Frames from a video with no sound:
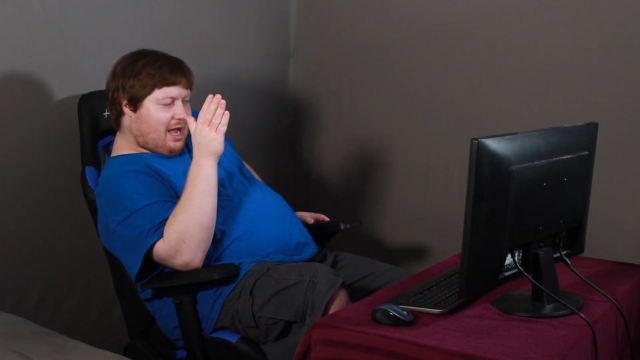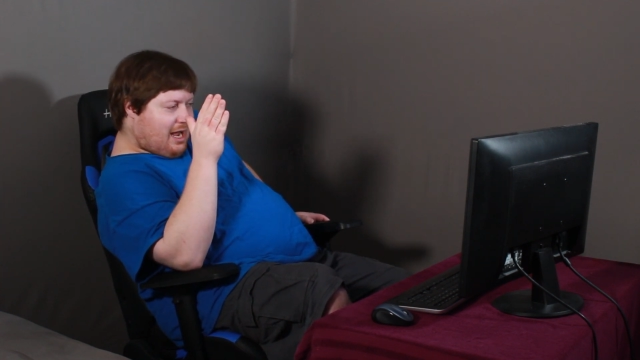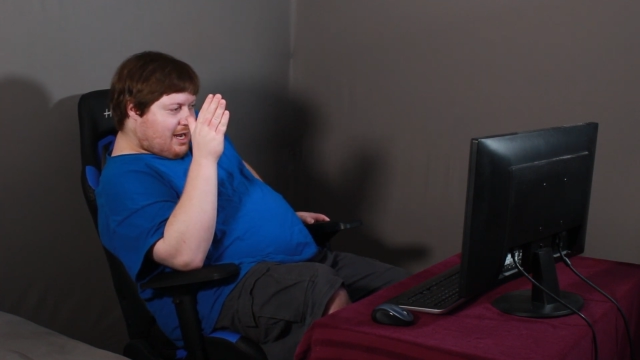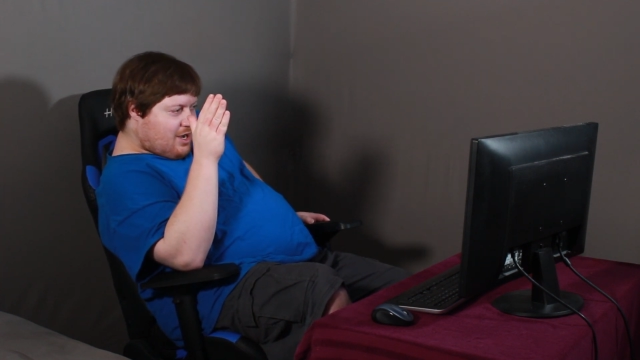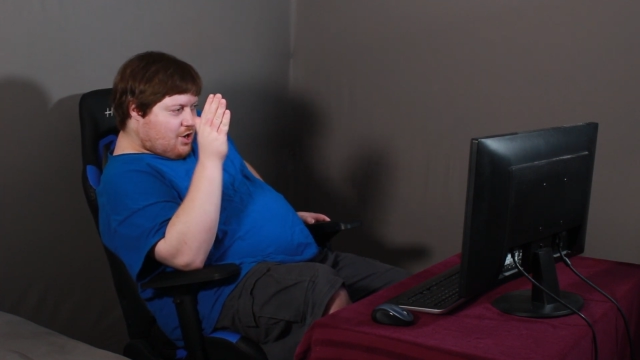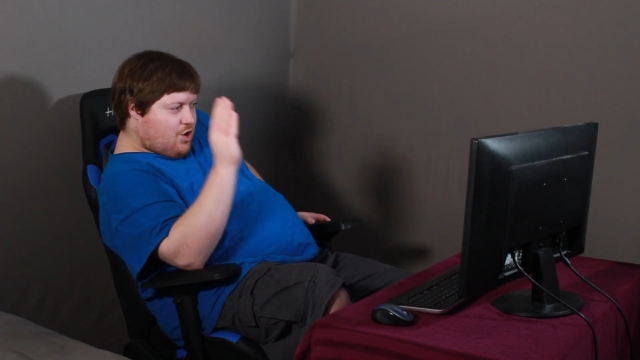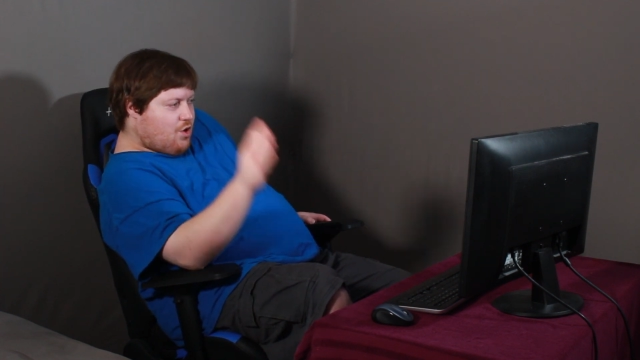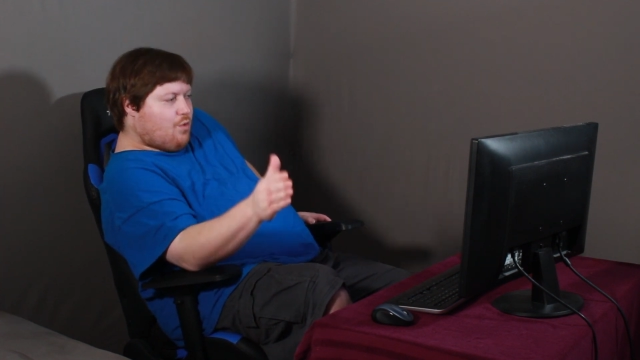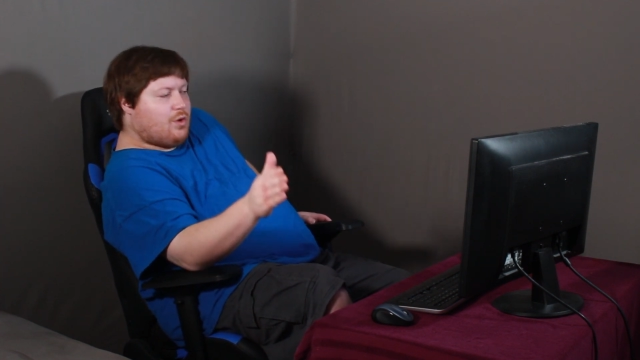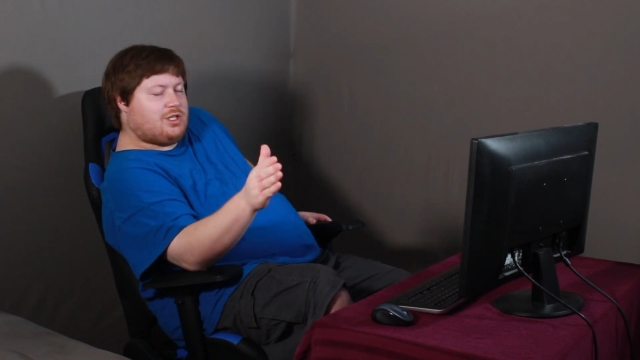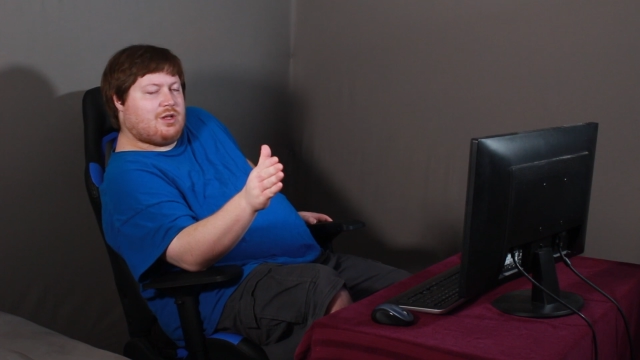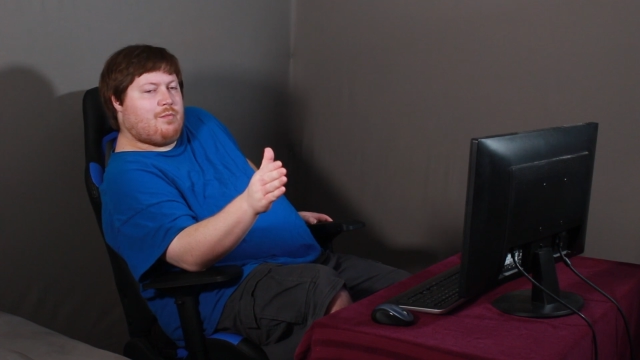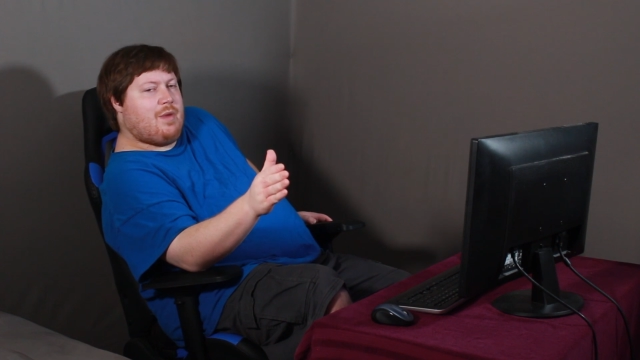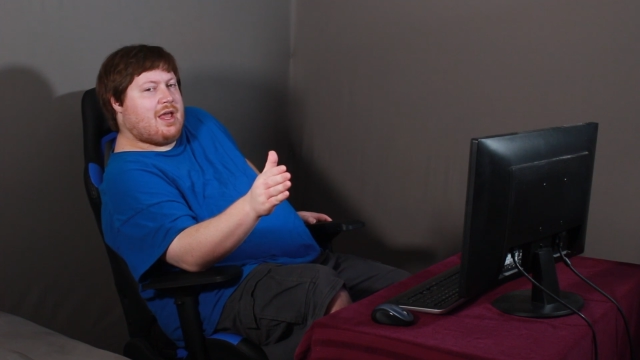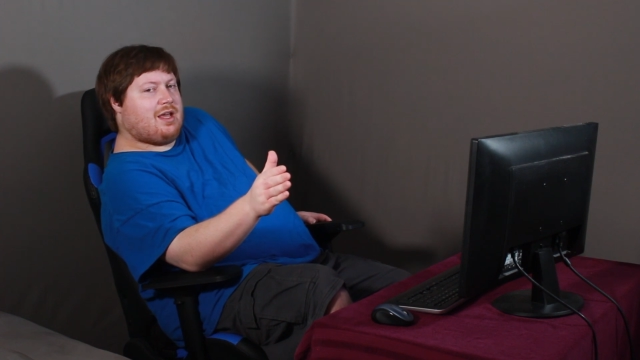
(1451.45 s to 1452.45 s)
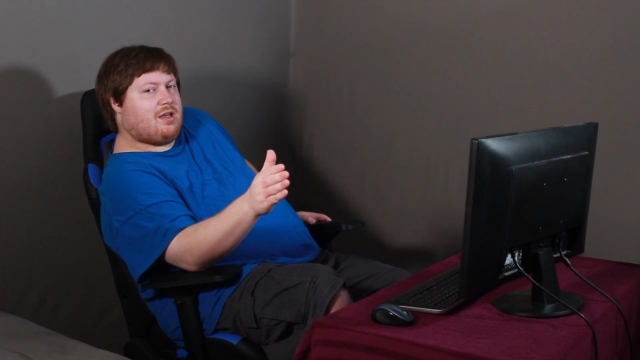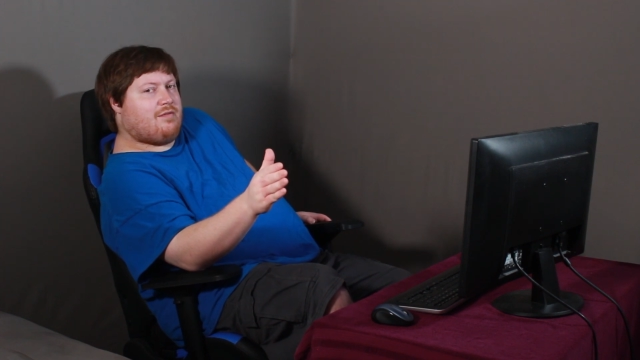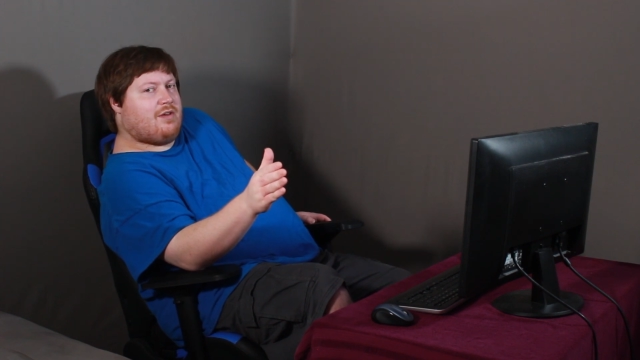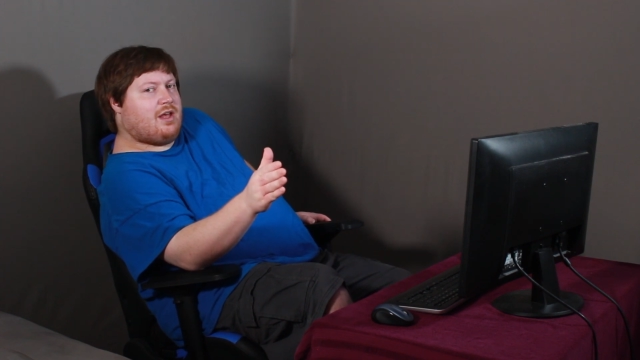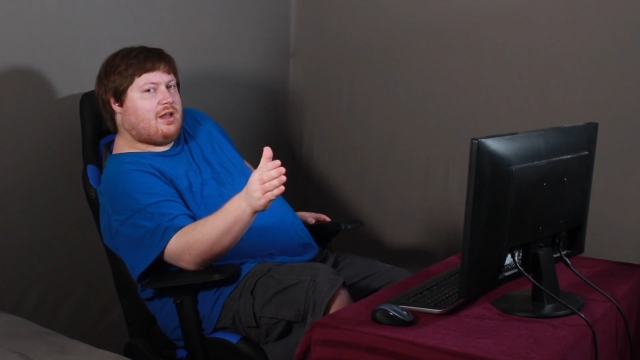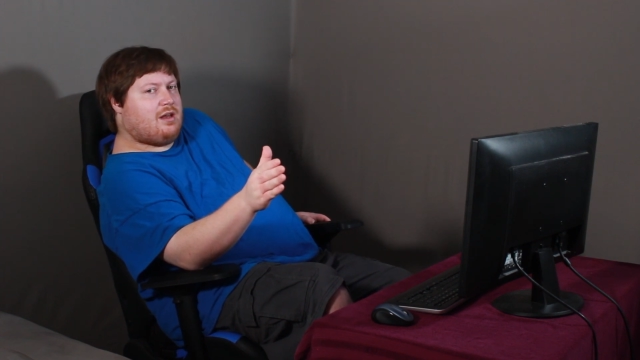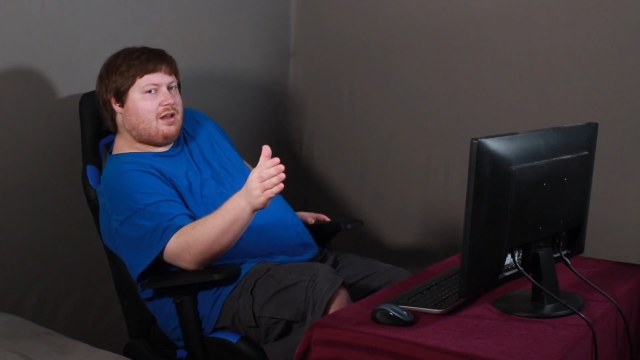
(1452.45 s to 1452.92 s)
I knew what to make of
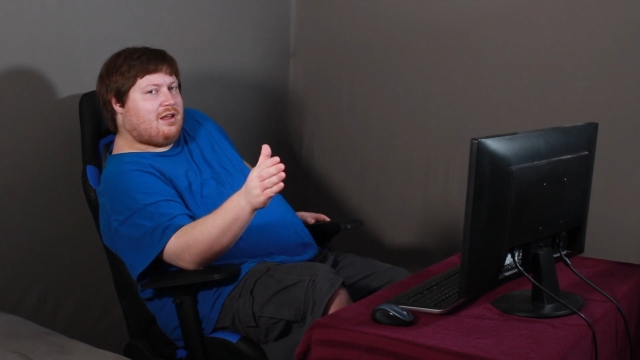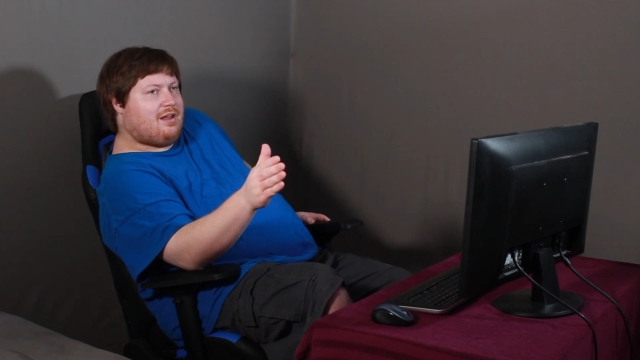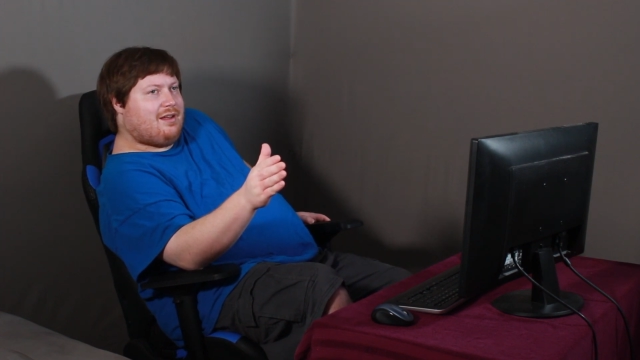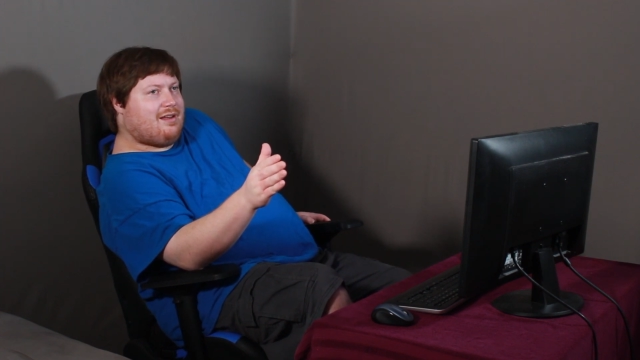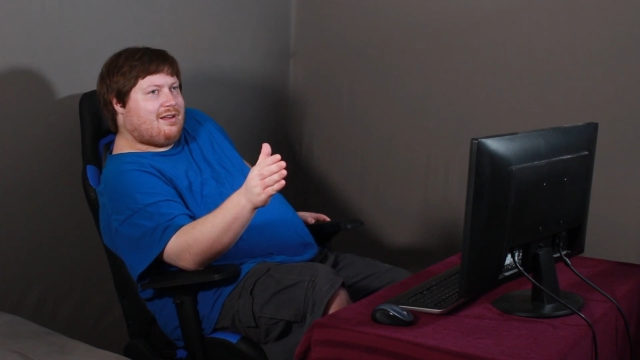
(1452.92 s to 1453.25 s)
it.